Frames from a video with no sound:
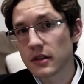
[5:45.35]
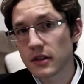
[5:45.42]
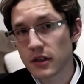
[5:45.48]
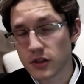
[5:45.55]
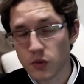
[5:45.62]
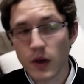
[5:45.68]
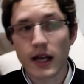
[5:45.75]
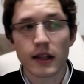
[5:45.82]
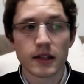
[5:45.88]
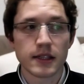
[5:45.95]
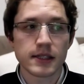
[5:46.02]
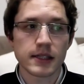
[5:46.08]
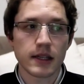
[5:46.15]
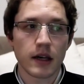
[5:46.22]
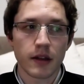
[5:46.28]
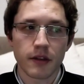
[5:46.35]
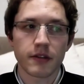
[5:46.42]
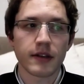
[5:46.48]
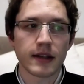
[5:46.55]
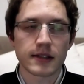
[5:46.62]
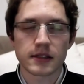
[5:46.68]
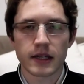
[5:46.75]
as well as other
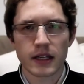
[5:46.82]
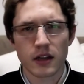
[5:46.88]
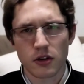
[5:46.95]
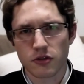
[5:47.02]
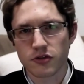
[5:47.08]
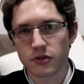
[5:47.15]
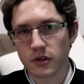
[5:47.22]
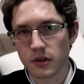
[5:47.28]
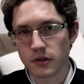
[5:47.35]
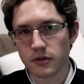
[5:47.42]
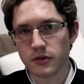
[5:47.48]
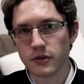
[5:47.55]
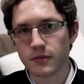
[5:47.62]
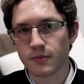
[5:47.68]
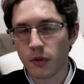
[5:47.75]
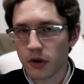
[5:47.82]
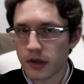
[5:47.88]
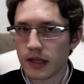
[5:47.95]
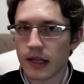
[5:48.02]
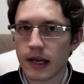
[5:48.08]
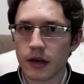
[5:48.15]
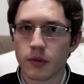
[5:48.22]
things like cultural clues,
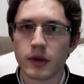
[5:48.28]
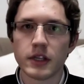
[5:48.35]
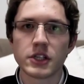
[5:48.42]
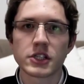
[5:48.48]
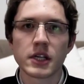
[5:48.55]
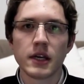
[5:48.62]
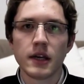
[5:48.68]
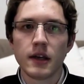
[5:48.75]
body language.